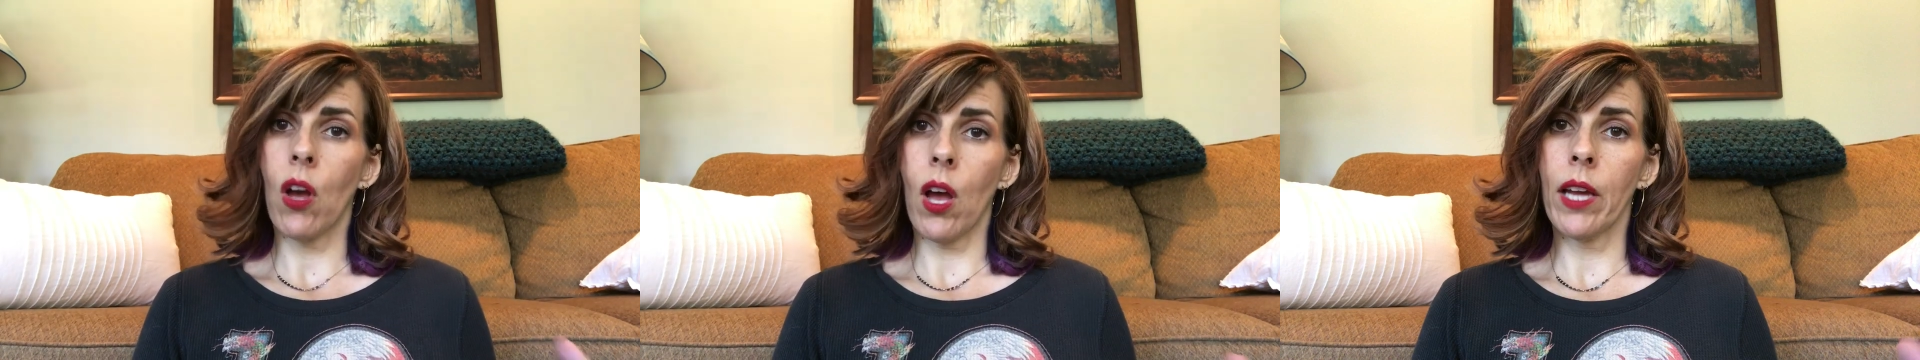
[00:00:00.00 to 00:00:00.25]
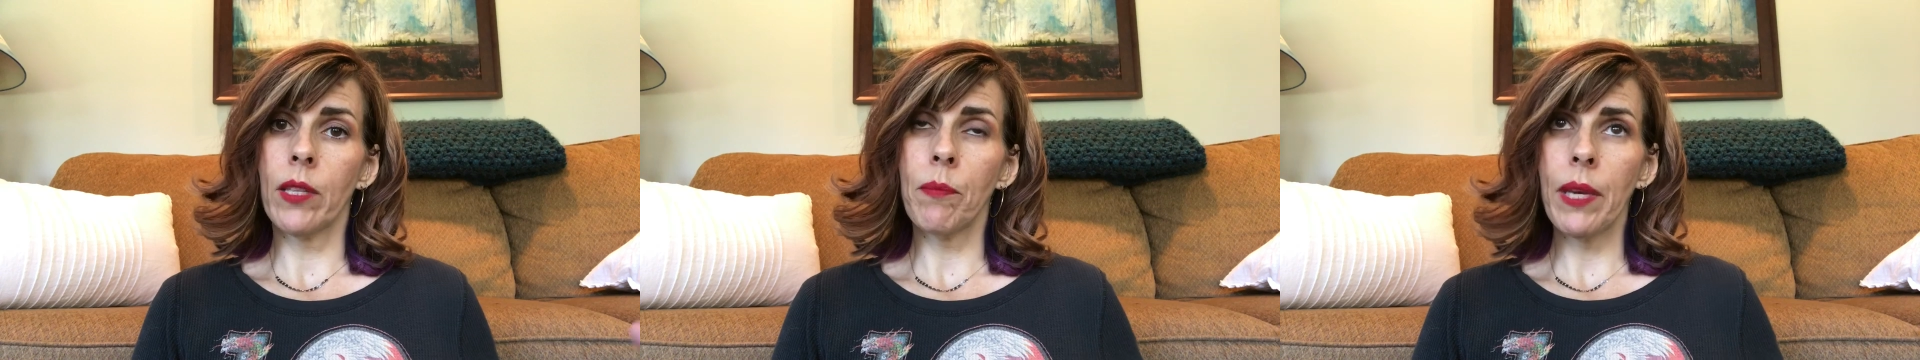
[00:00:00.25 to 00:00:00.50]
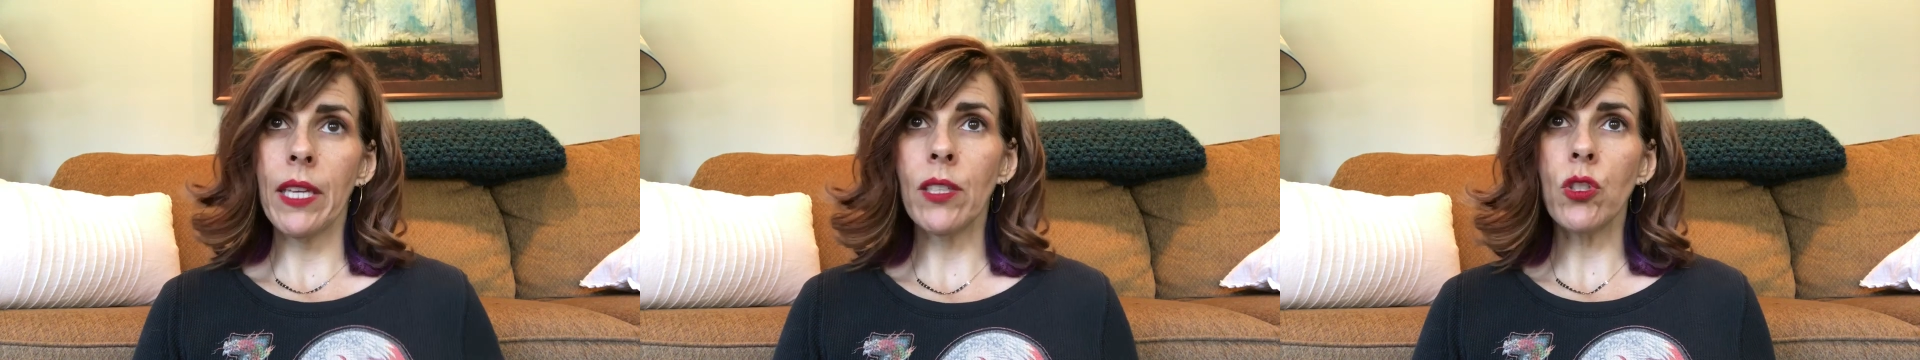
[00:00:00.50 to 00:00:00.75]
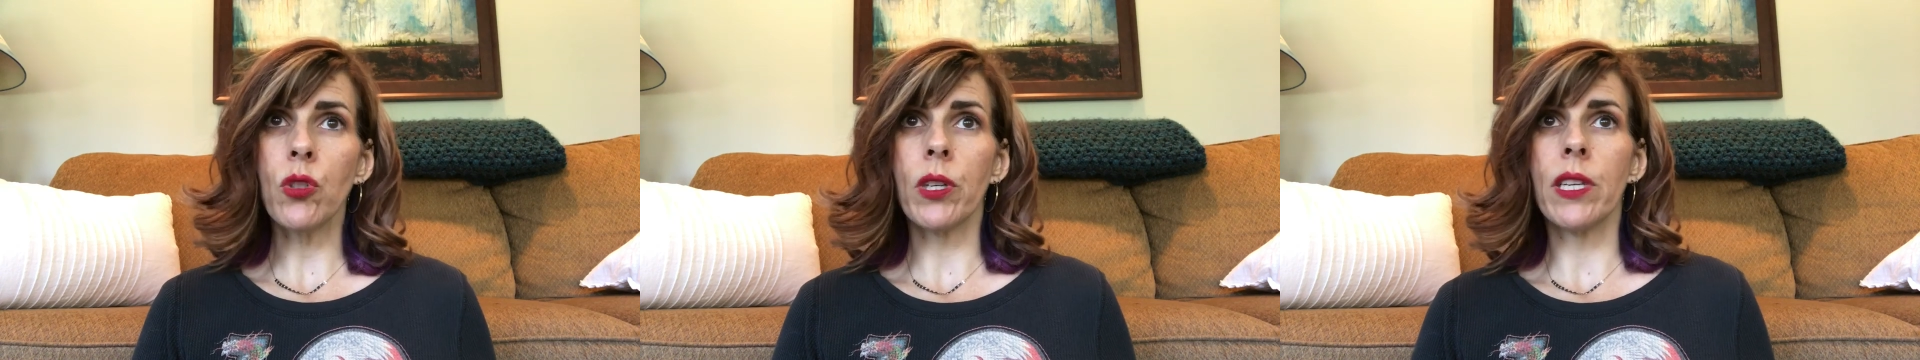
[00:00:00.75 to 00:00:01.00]
on
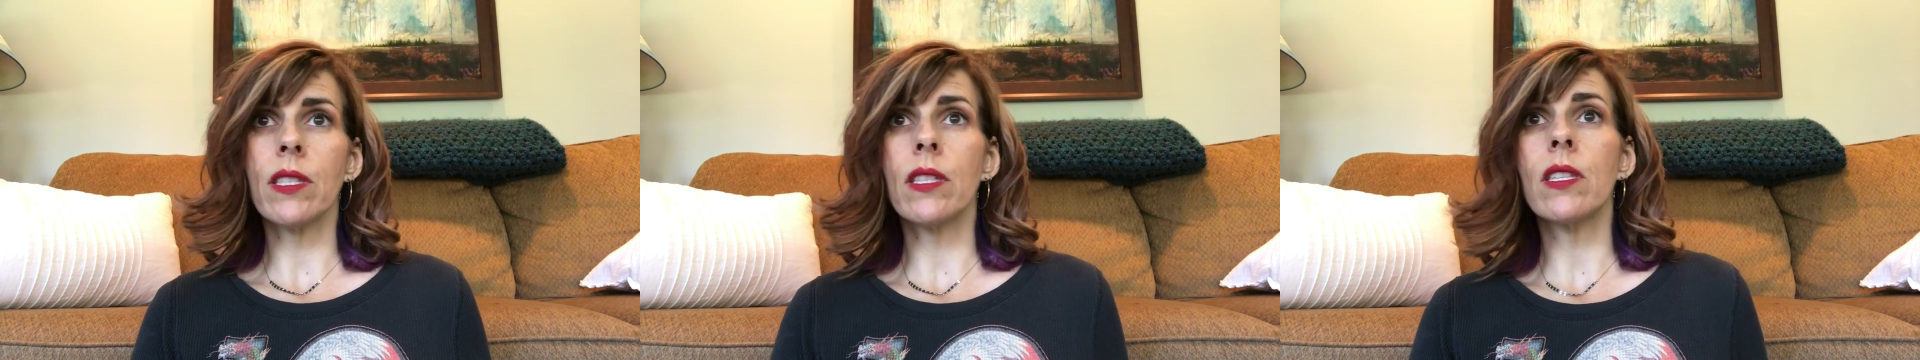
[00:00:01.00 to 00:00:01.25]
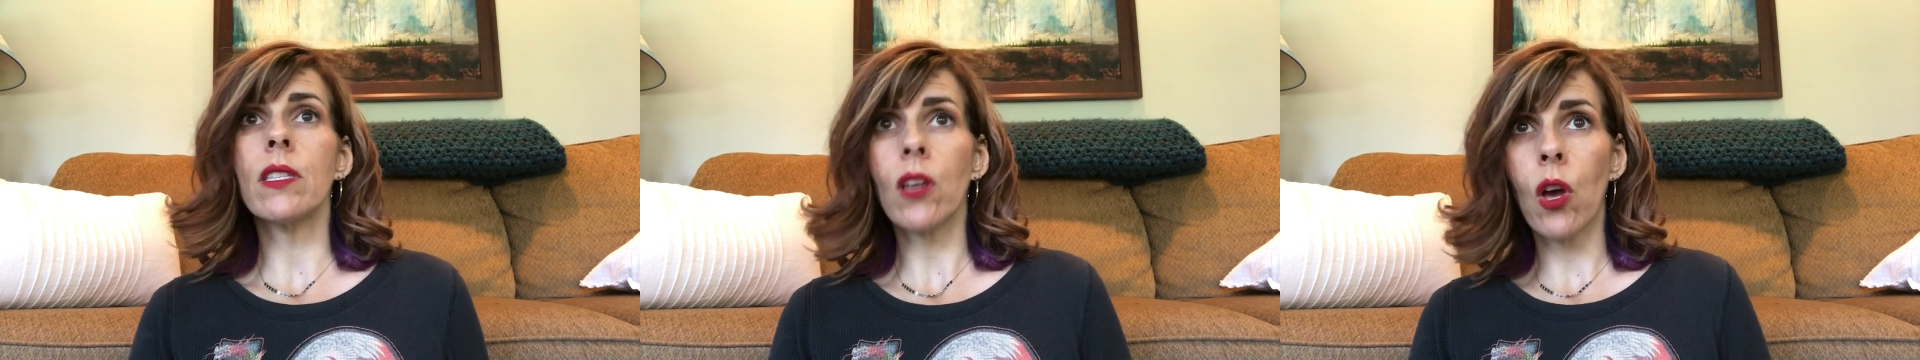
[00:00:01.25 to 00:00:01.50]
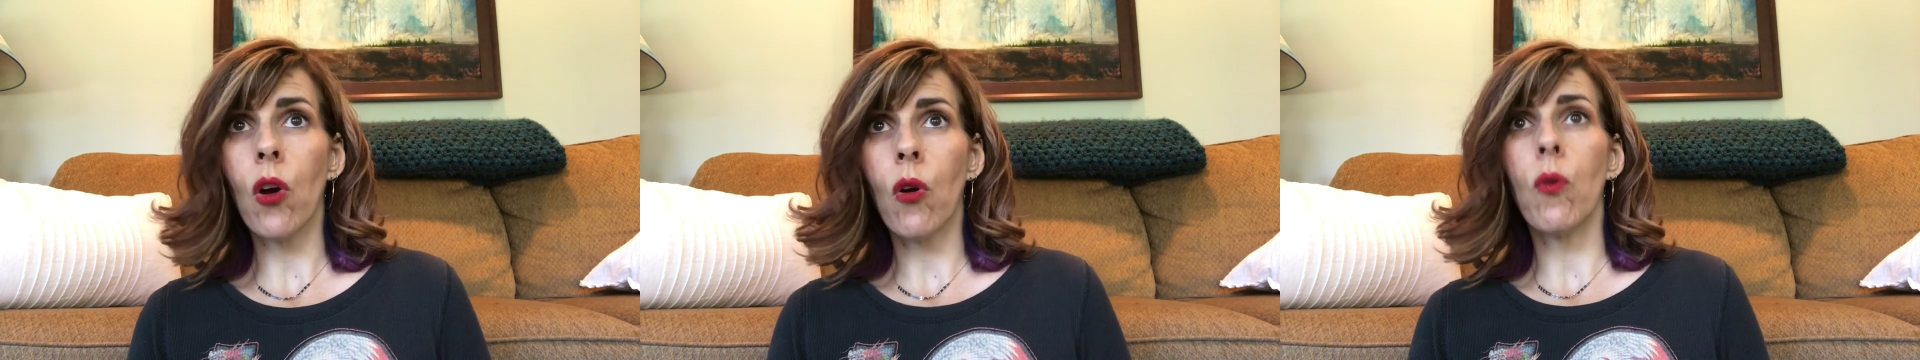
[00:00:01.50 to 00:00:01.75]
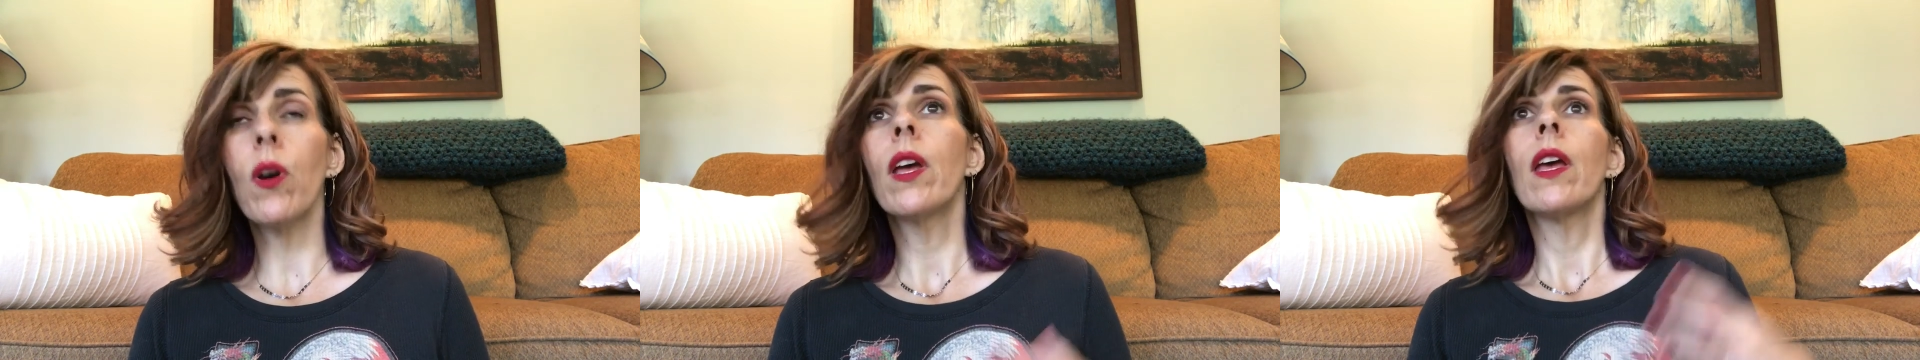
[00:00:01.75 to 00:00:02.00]
Pinterest.
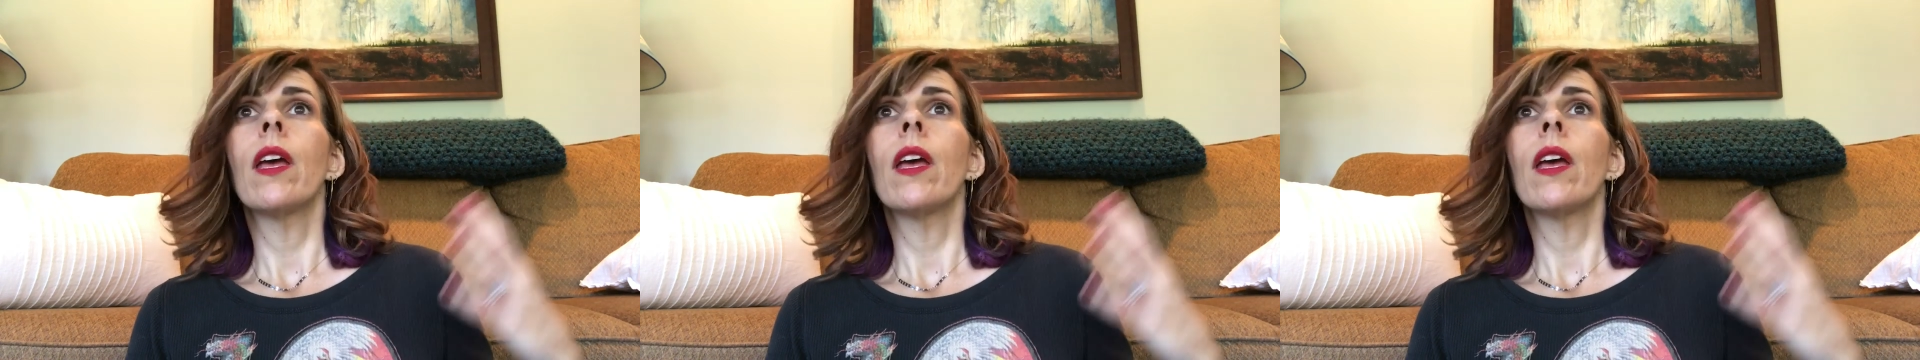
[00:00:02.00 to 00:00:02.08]
So,